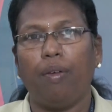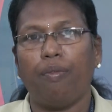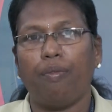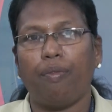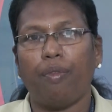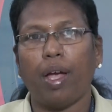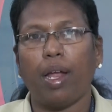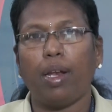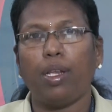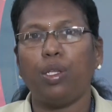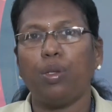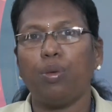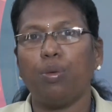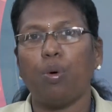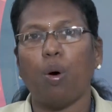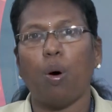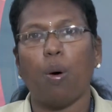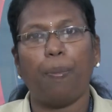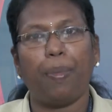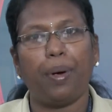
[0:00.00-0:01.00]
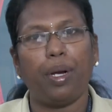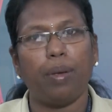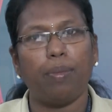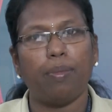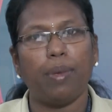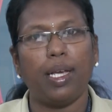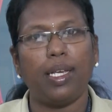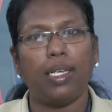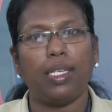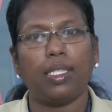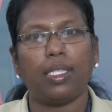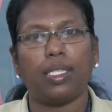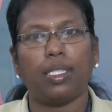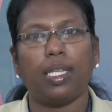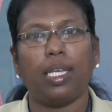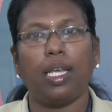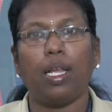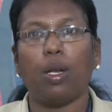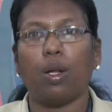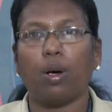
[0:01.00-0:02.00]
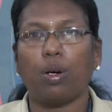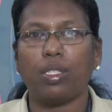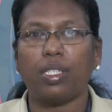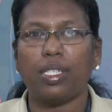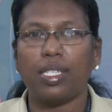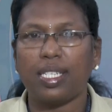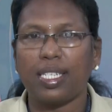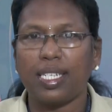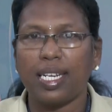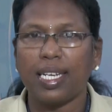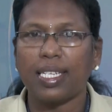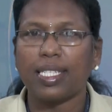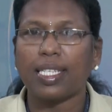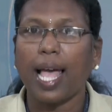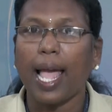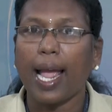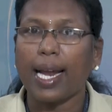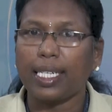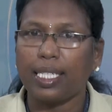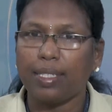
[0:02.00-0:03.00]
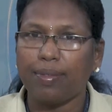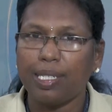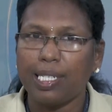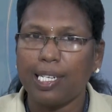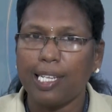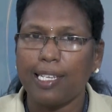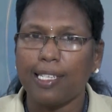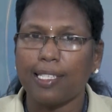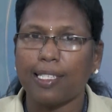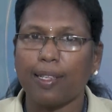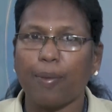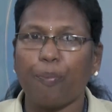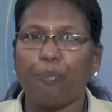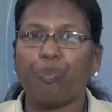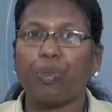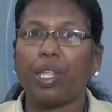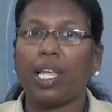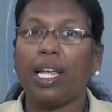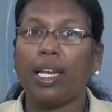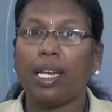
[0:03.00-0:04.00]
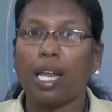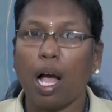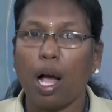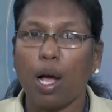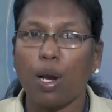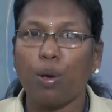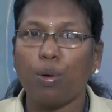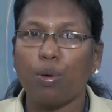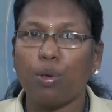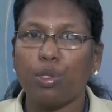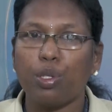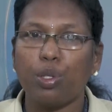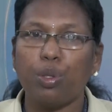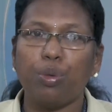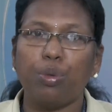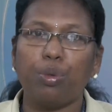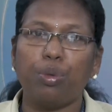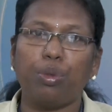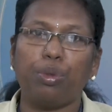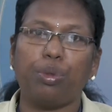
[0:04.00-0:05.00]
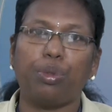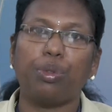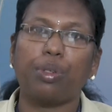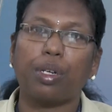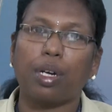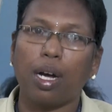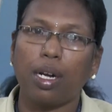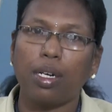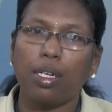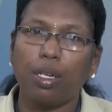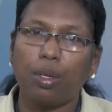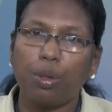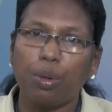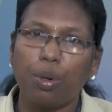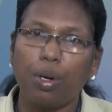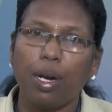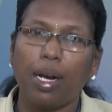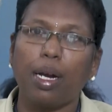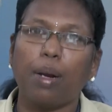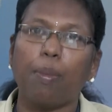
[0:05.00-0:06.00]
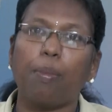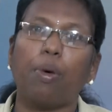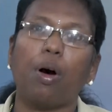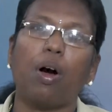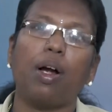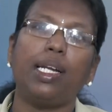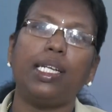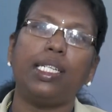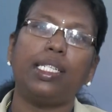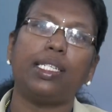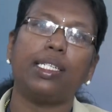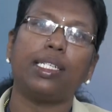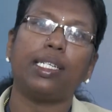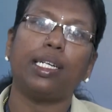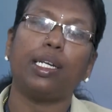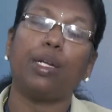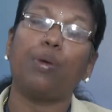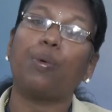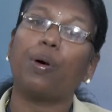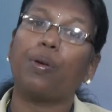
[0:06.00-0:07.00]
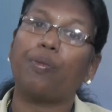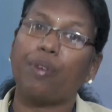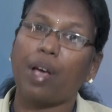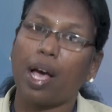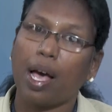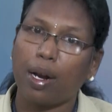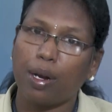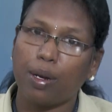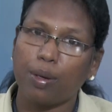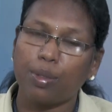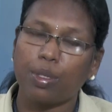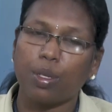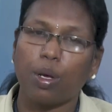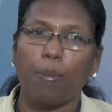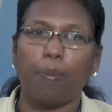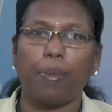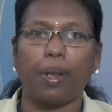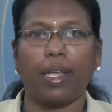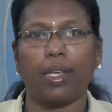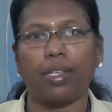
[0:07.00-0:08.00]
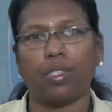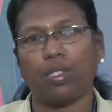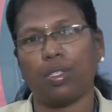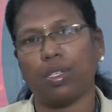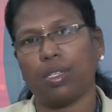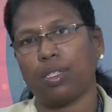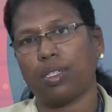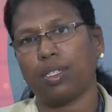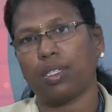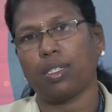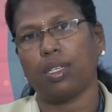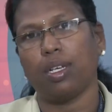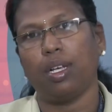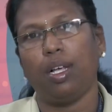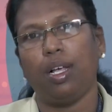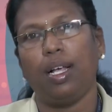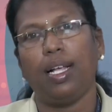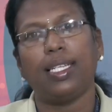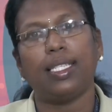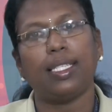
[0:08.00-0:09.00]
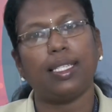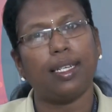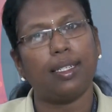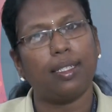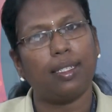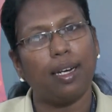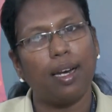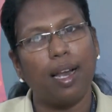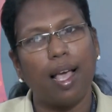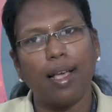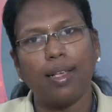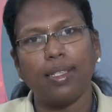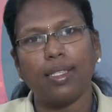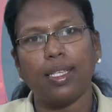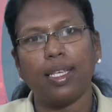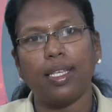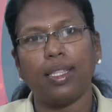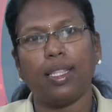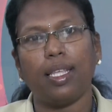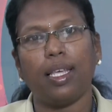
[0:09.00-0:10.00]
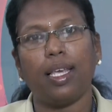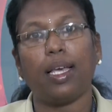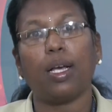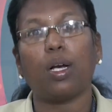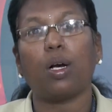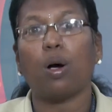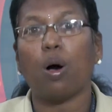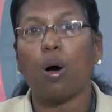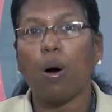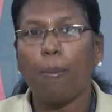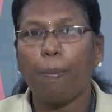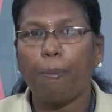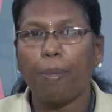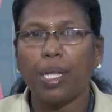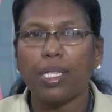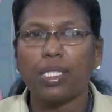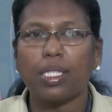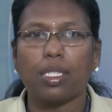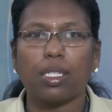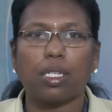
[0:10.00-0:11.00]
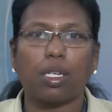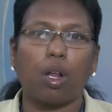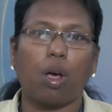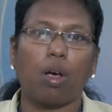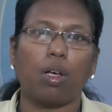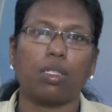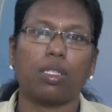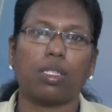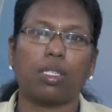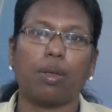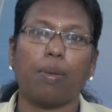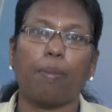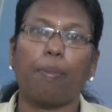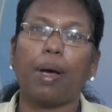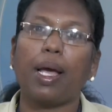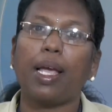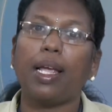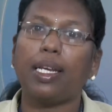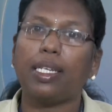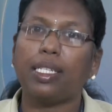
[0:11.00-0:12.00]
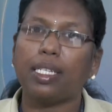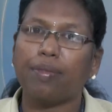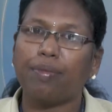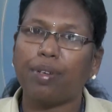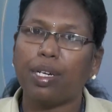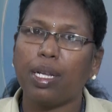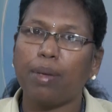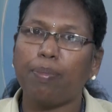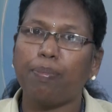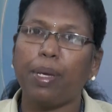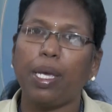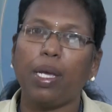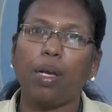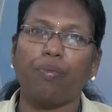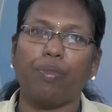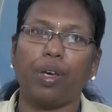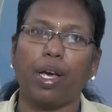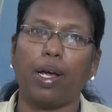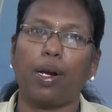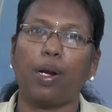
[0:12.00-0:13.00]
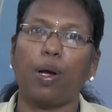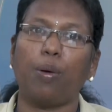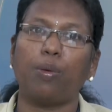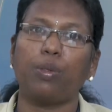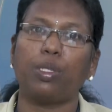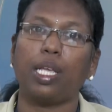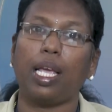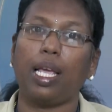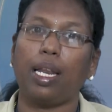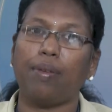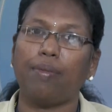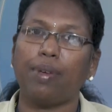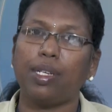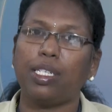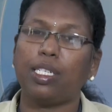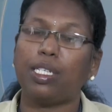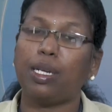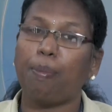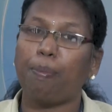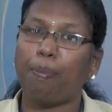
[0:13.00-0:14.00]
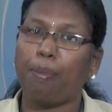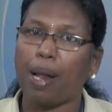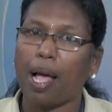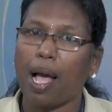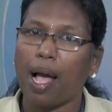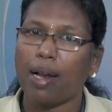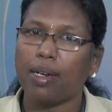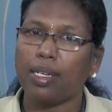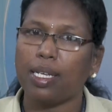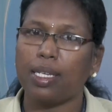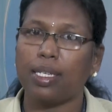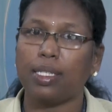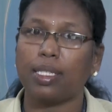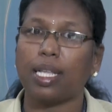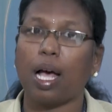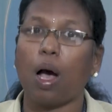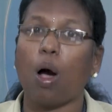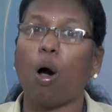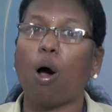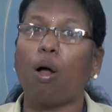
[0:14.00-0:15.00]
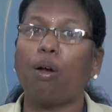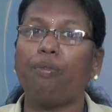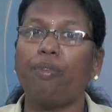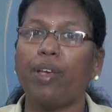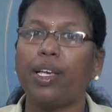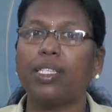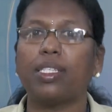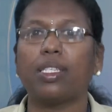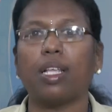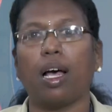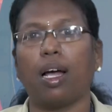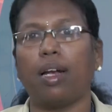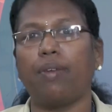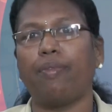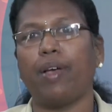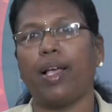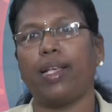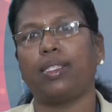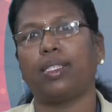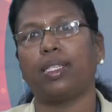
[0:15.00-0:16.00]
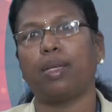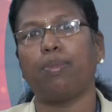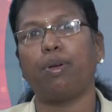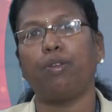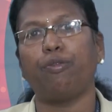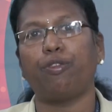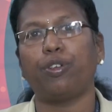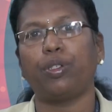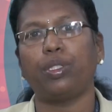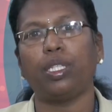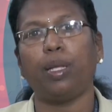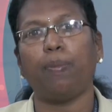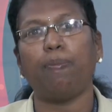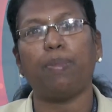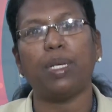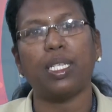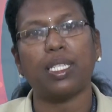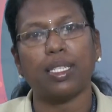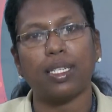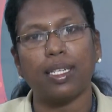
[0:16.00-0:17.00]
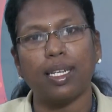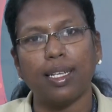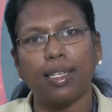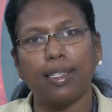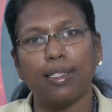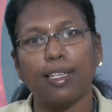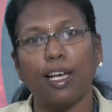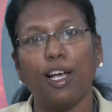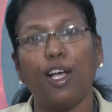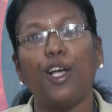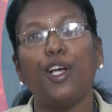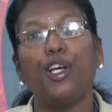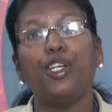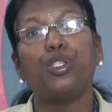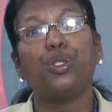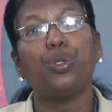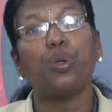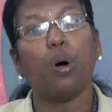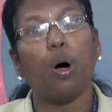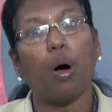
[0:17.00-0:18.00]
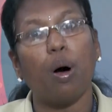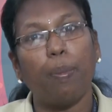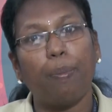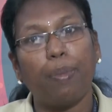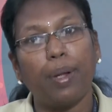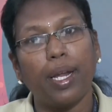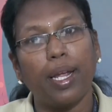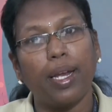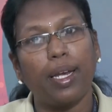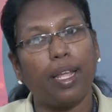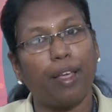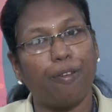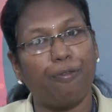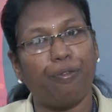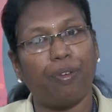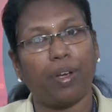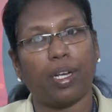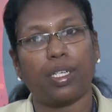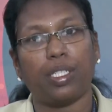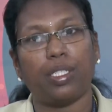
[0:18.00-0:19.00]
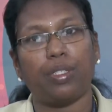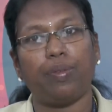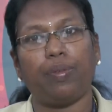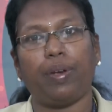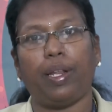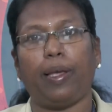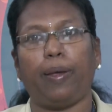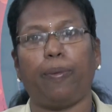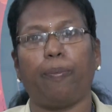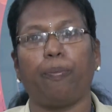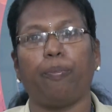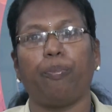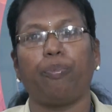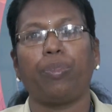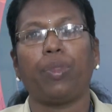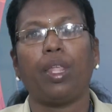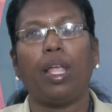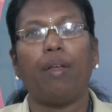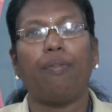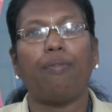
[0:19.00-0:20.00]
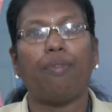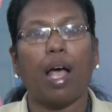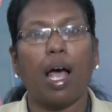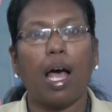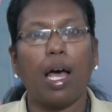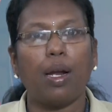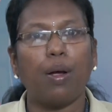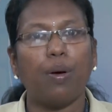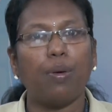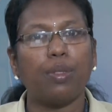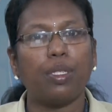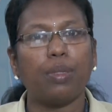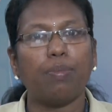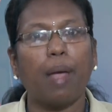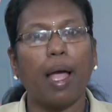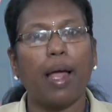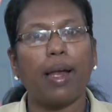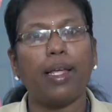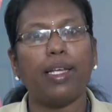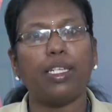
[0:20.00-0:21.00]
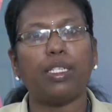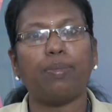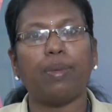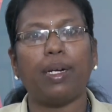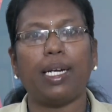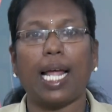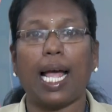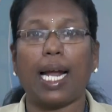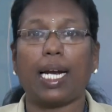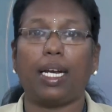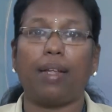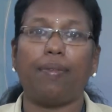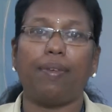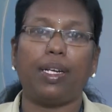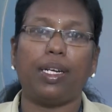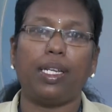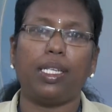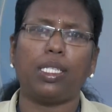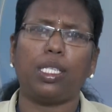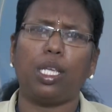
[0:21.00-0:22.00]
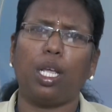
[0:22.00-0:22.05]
When you optimize the logistics activities, it allows you to control and monitor your warehouse operations. Centralizing the complex tasks by developing warehouse inventory plan is always advisable for the business to operate effectively. Warehouse management activities